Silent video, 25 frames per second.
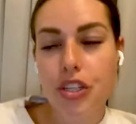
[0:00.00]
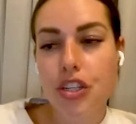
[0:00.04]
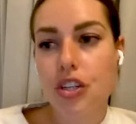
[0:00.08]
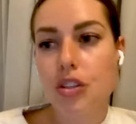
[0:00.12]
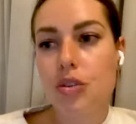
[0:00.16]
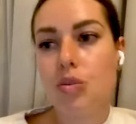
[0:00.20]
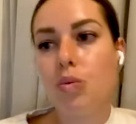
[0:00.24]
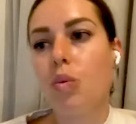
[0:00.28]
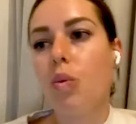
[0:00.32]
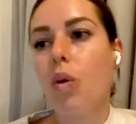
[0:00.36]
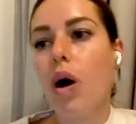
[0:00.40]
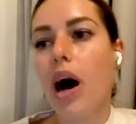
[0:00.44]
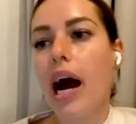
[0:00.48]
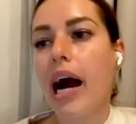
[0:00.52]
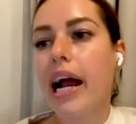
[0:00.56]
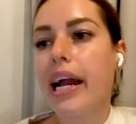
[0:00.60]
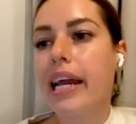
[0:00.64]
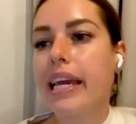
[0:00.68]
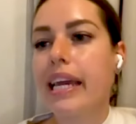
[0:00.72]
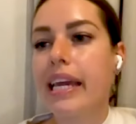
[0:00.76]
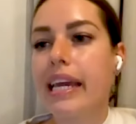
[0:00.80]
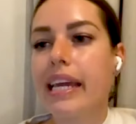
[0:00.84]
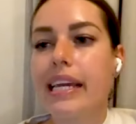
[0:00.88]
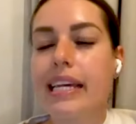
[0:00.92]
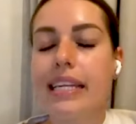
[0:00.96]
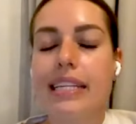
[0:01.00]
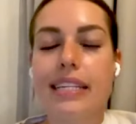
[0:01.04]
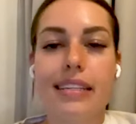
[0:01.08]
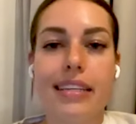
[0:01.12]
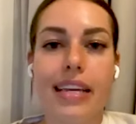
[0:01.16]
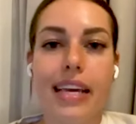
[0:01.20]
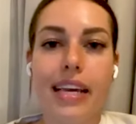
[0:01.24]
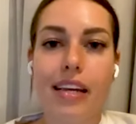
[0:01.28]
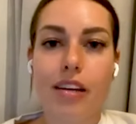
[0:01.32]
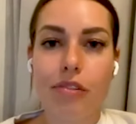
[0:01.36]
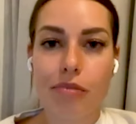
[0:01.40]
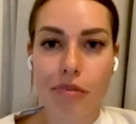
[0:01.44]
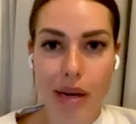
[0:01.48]
which is why it
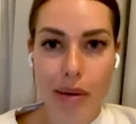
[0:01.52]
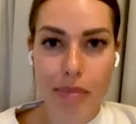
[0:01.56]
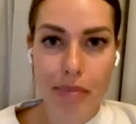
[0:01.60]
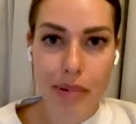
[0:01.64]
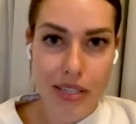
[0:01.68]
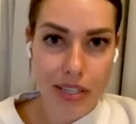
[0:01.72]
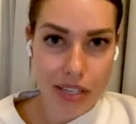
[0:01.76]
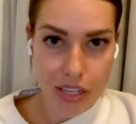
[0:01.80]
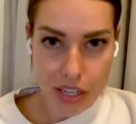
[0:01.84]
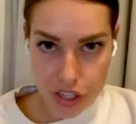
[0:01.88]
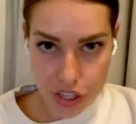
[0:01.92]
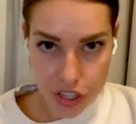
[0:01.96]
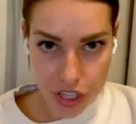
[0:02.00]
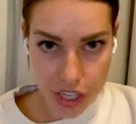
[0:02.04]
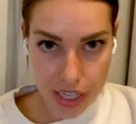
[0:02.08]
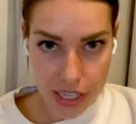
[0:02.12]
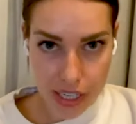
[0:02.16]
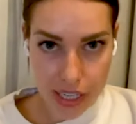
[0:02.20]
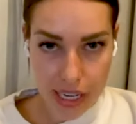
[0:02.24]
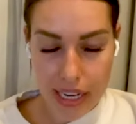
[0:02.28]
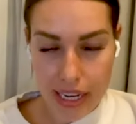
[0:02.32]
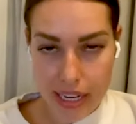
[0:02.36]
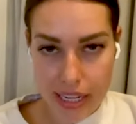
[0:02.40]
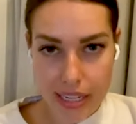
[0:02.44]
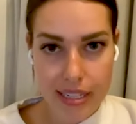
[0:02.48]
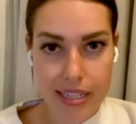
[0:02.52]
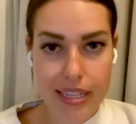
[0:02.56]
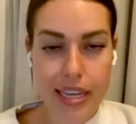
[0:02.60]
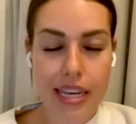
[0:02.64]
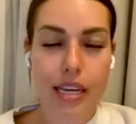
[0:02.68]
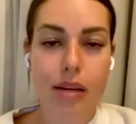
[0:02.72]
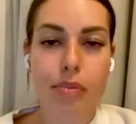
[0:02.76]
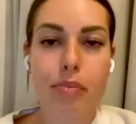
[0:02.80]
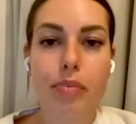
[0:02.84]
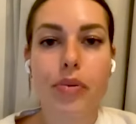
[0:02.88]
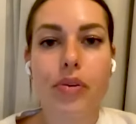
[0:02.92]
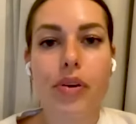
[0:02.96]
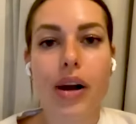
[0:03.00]
can take repetition, it can
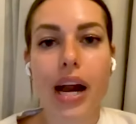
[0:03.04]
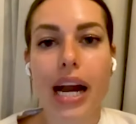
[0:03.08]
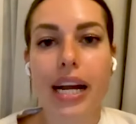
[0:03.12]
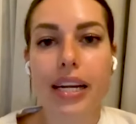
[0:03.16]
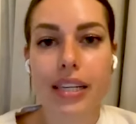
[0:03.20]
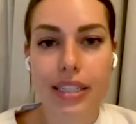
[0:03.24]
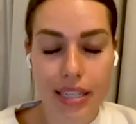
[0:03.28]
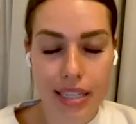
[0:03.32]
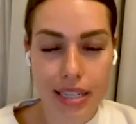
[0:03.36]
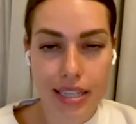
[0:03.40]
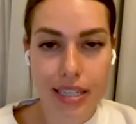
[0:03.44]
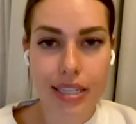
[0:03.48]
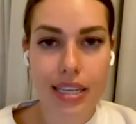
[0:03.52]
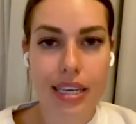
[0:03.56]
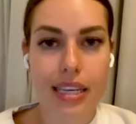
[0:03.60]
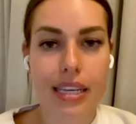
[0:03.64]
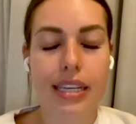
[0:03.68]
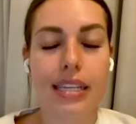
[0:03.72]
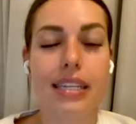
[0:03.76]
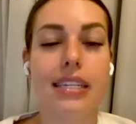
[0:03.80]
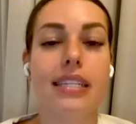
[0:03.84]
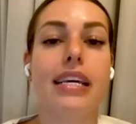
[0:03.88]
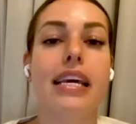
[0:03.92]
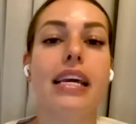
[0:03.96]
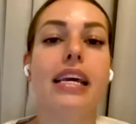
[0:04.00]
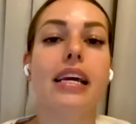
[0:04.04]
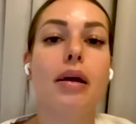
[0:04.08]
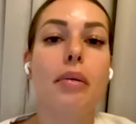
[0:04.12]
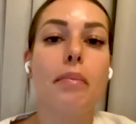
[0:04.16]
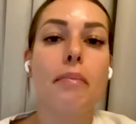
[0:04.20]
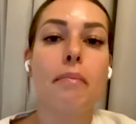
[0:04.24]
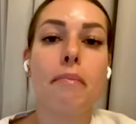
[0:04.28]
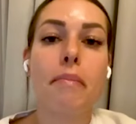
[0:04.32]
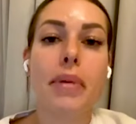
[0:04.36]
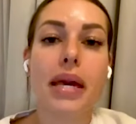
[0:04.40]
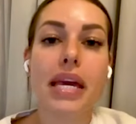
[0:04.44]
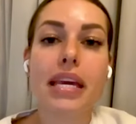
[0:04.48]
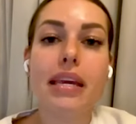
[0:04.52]
take practice, it can
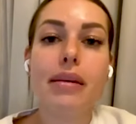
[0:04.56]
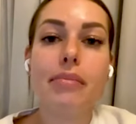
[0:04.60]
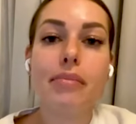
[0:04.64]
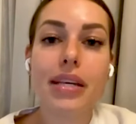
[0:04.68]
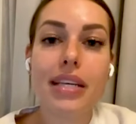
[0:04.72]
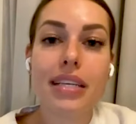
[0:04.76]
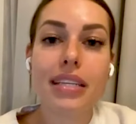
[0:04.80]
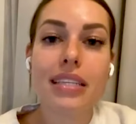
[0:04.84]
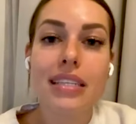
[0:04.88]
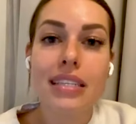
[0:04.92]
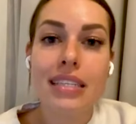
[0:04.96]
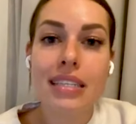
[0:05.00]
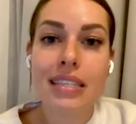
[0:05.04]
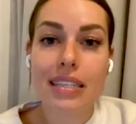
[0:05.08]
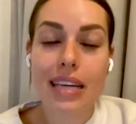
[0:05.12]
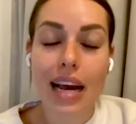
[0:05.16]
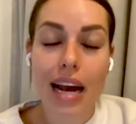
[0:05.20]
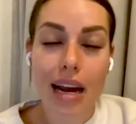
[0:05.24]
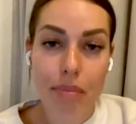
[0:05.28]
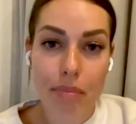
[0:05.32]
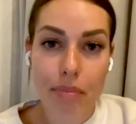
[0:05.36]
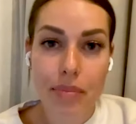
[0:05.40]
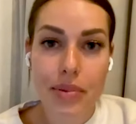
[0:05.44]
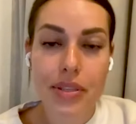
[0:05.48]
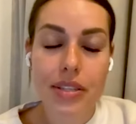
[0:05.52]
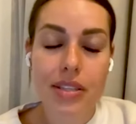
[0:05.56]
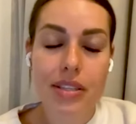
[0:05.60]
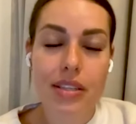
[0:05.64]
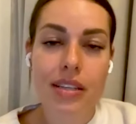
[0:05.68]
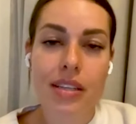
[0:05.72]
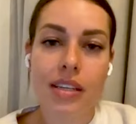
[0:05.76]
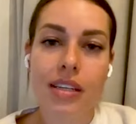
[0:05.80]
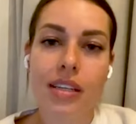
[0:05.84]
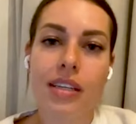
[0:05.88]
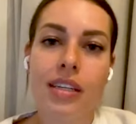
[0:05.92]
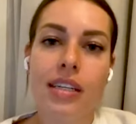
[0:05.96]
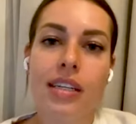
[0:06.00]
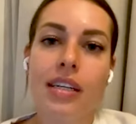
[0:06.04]
take baby
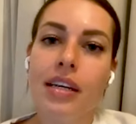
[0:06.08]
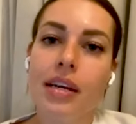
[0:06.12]
steps.